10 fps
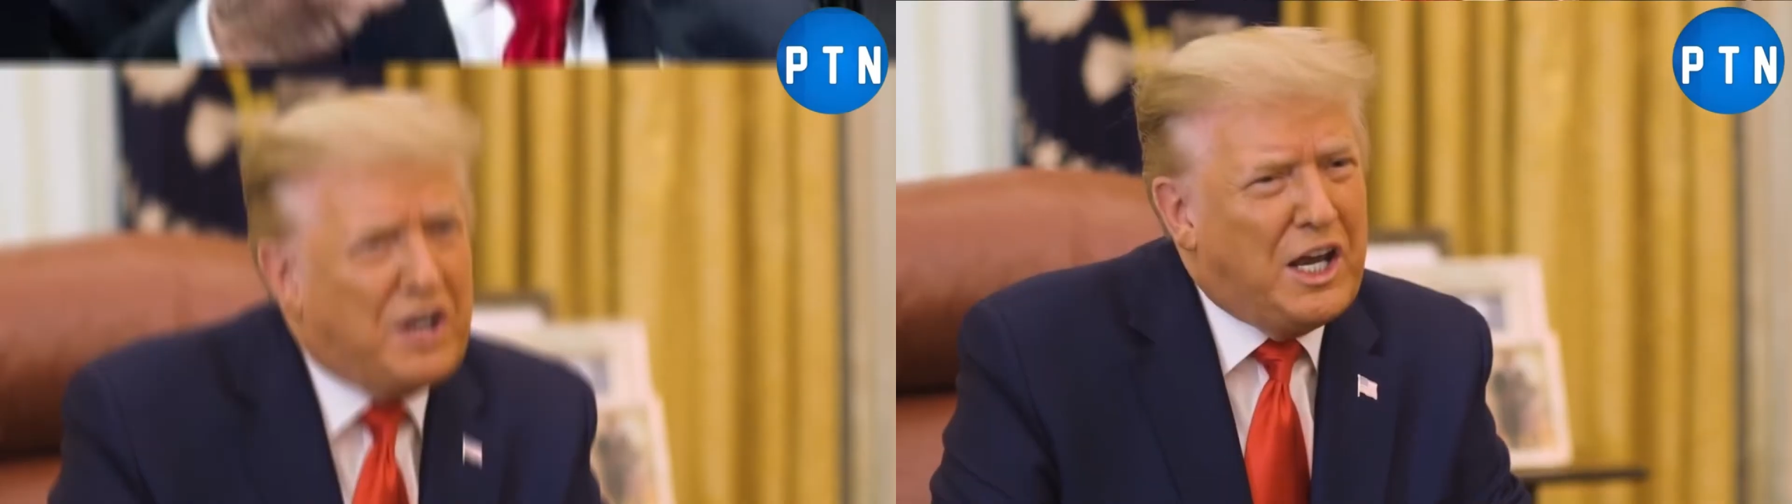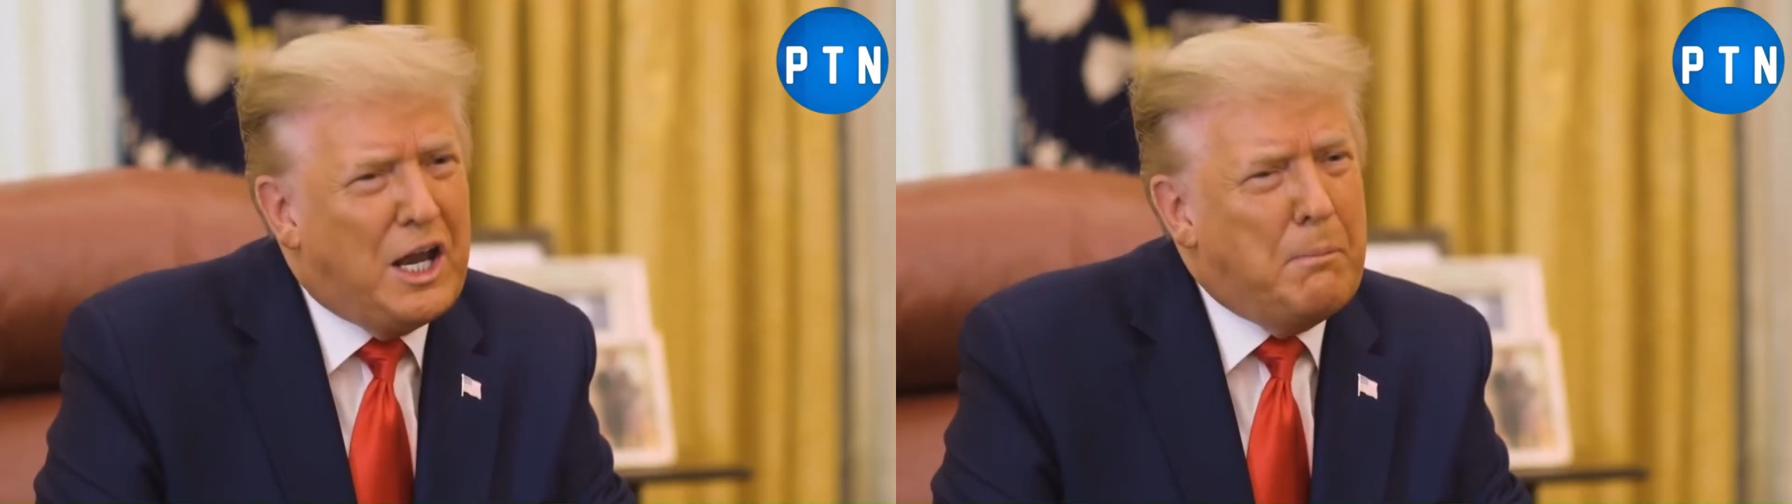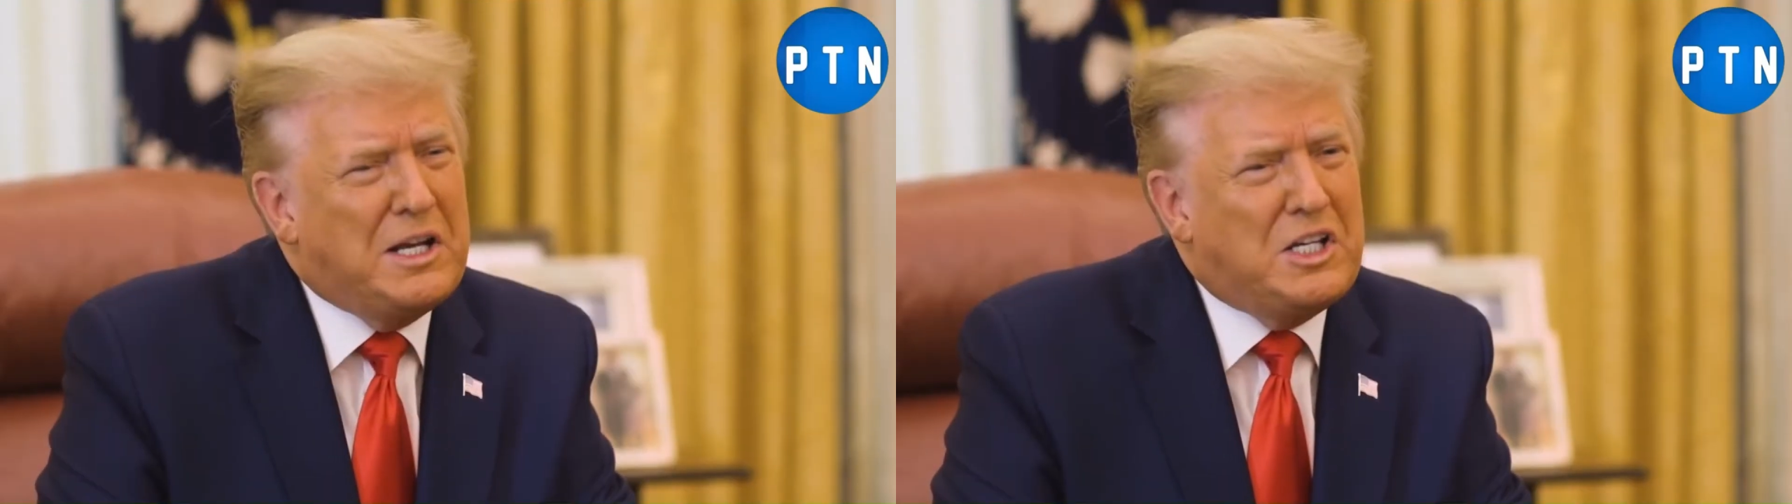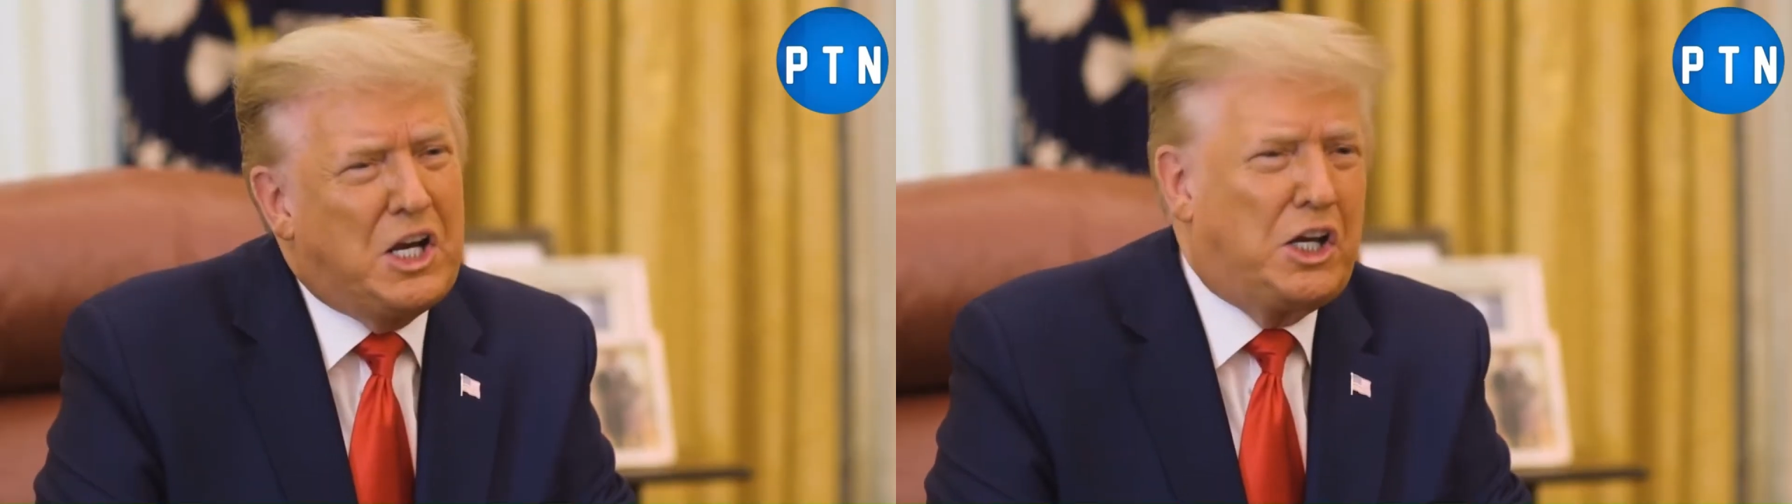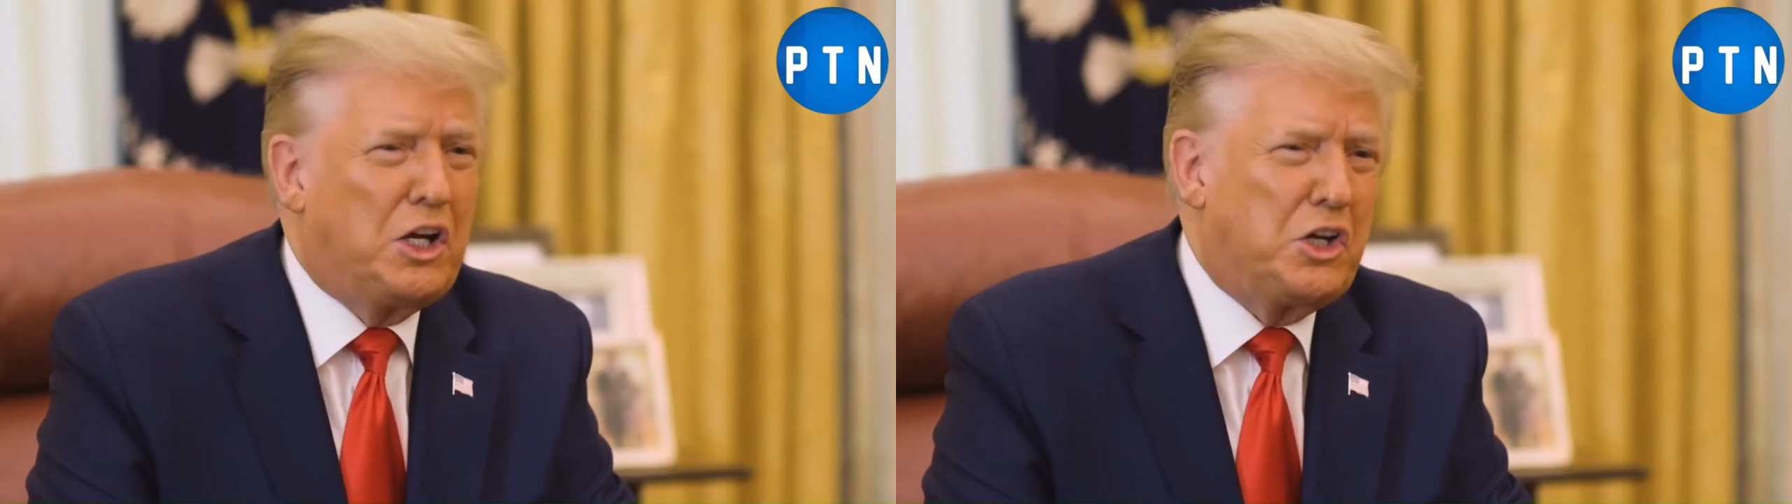would imagine
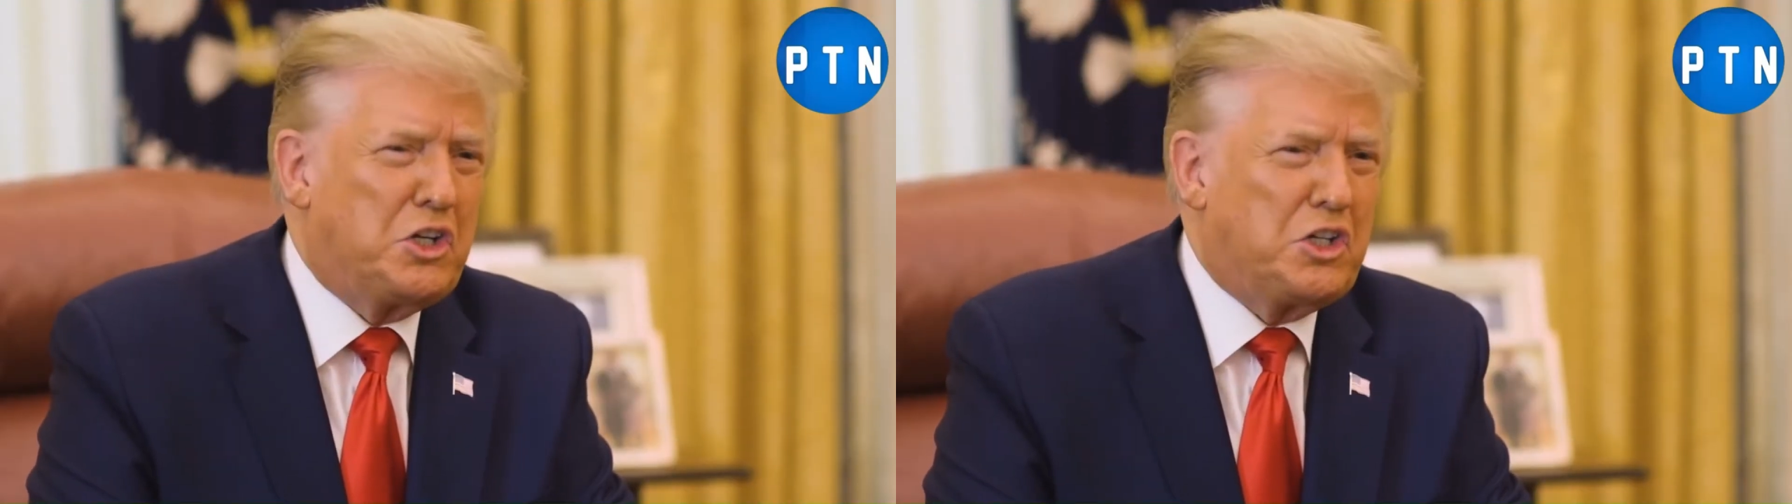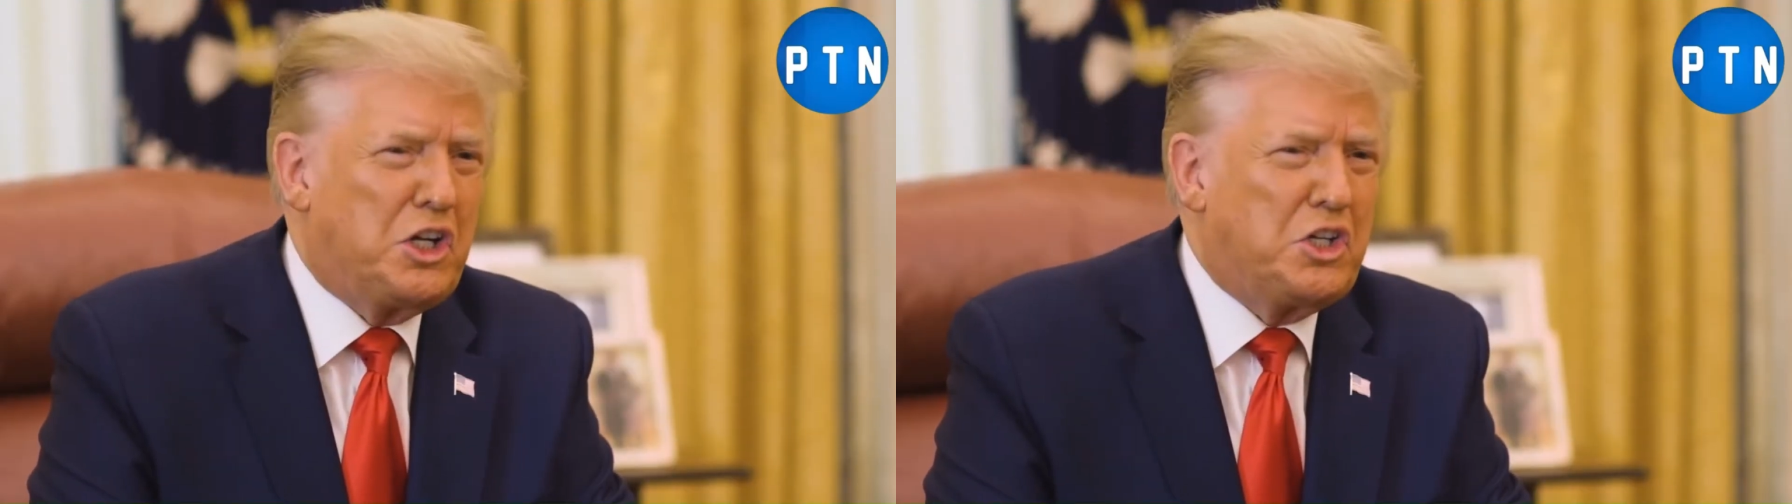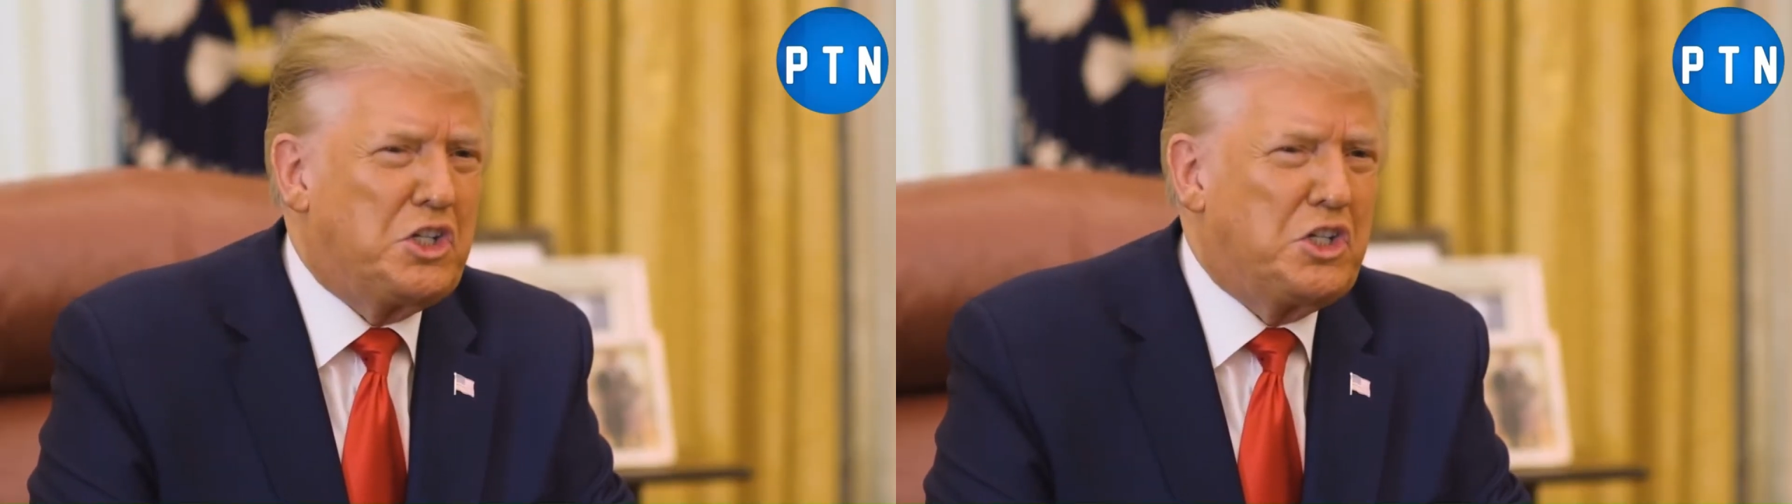Trump getting into